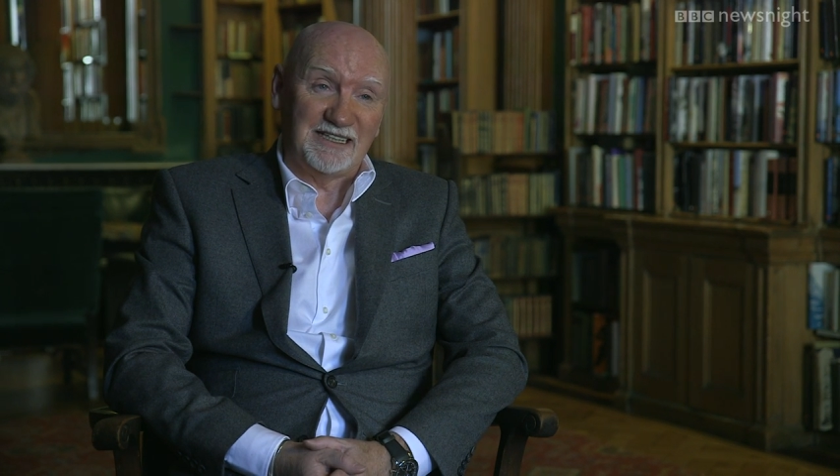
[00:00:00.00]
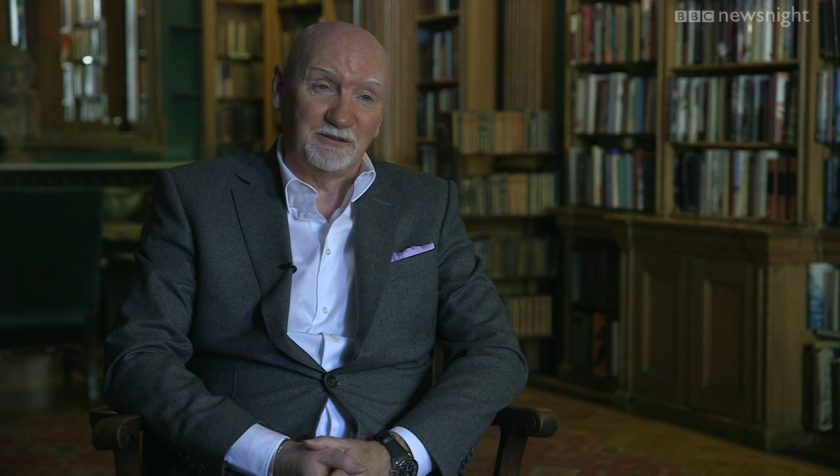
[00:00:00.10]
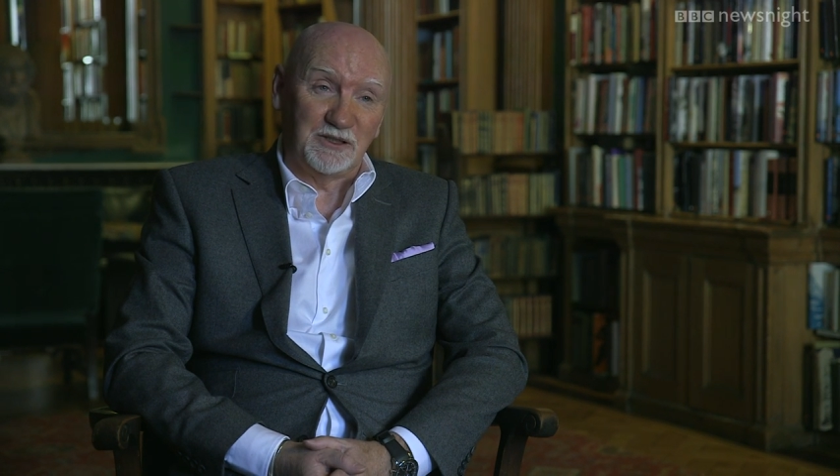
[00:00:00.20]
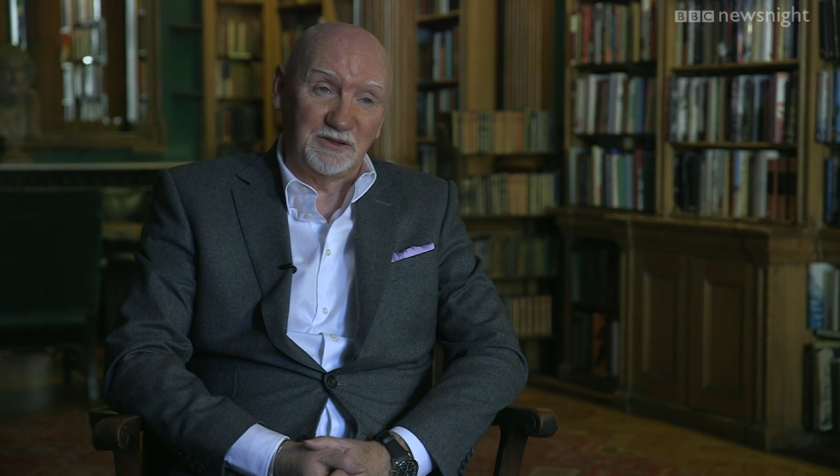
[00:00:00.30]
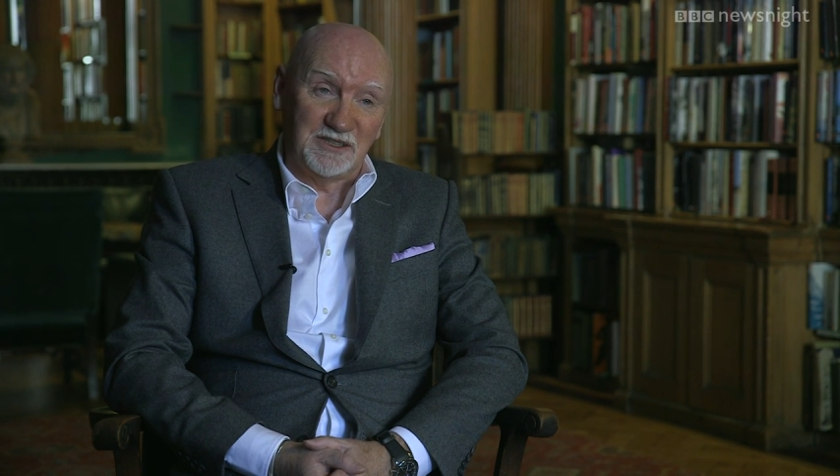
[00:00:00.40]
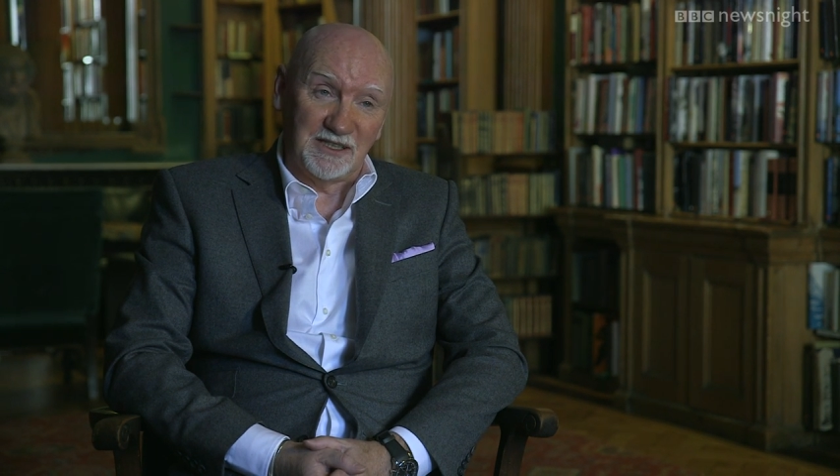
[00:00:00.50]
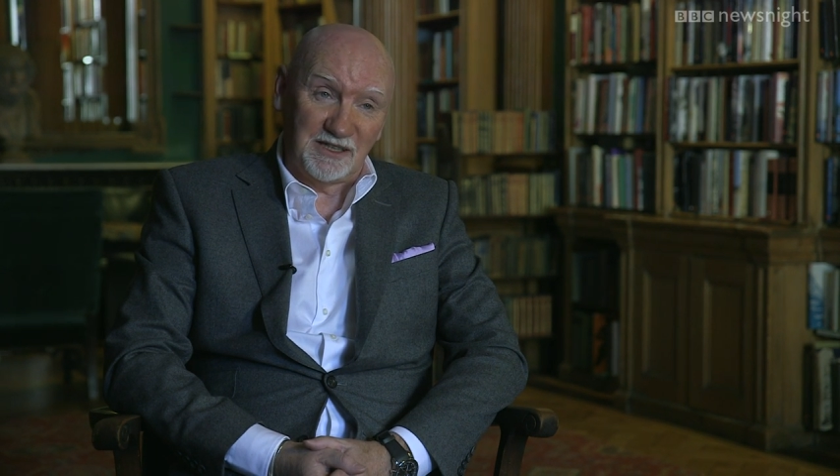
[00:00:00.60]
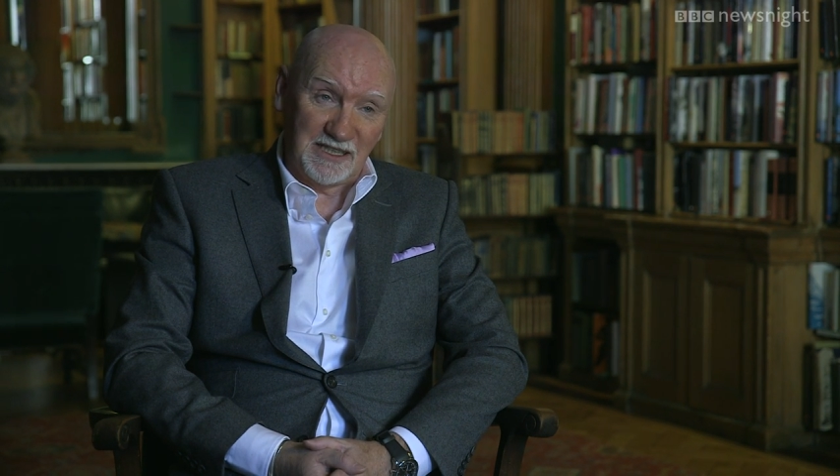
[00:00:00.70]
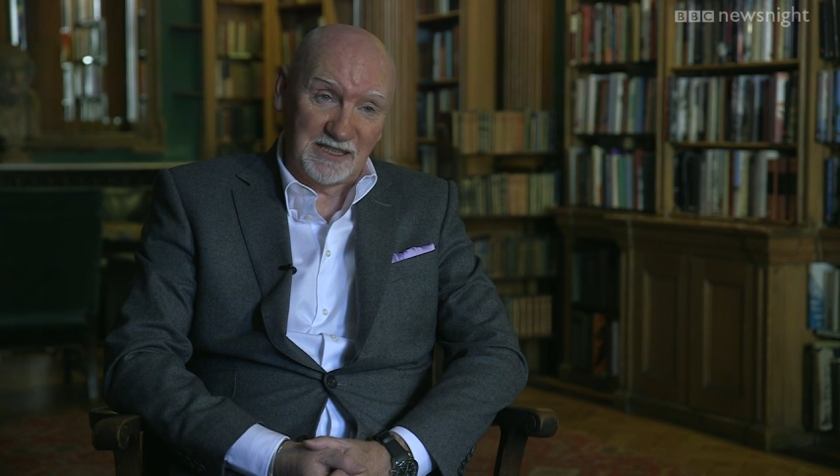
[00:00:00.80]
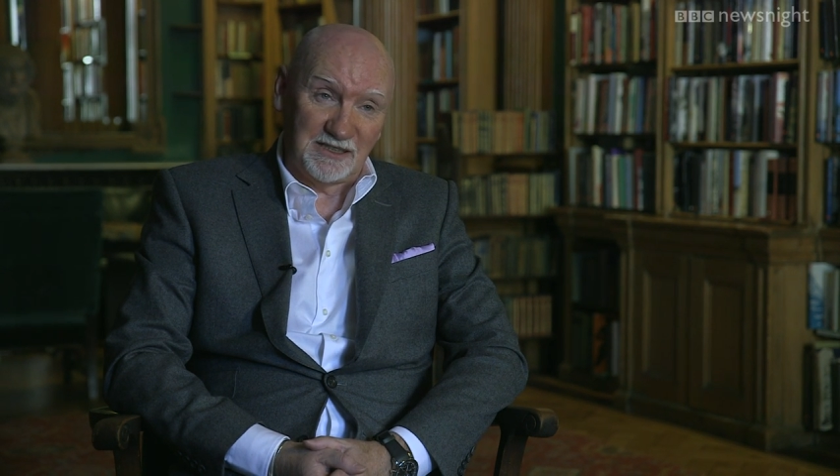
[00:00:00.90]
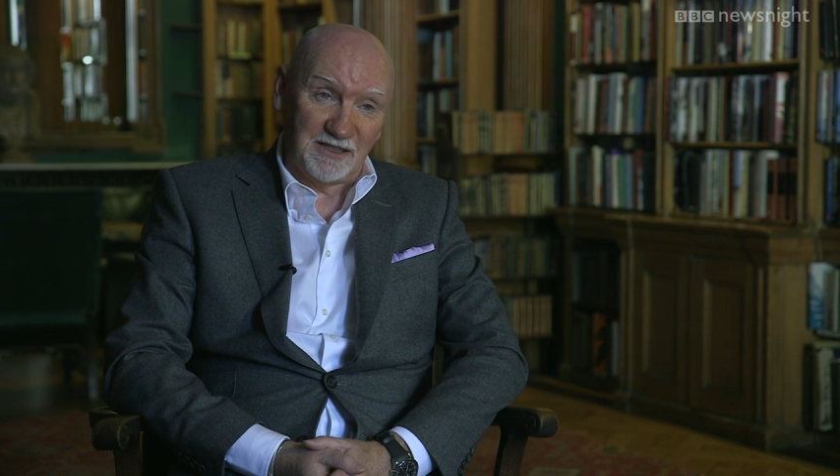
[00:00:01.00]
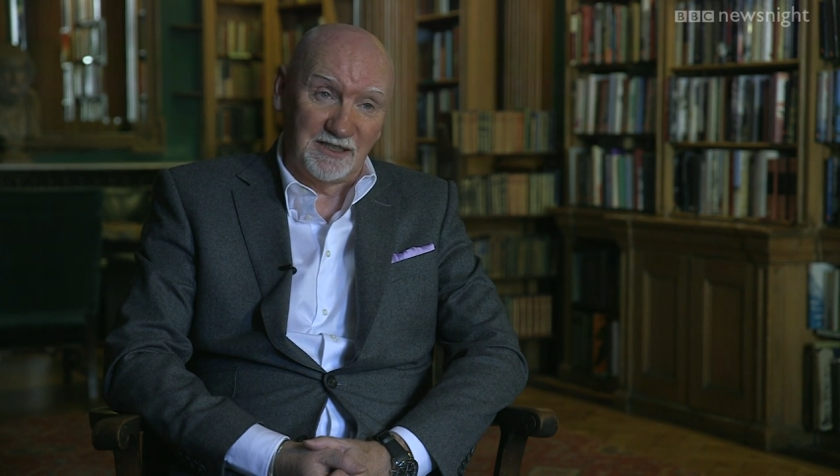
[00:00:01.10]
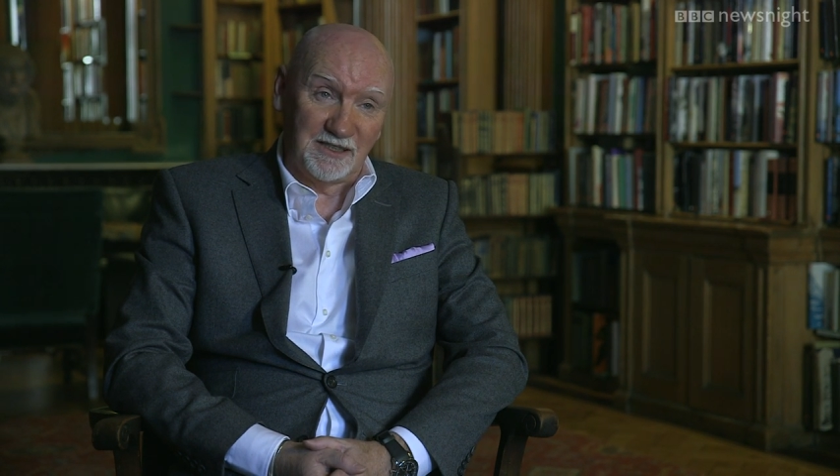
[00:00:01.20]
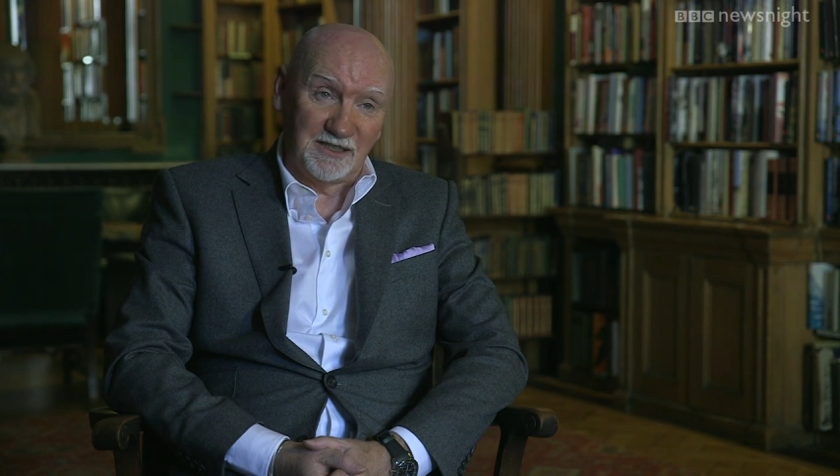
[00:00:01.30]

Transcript: I'll go to the theatre.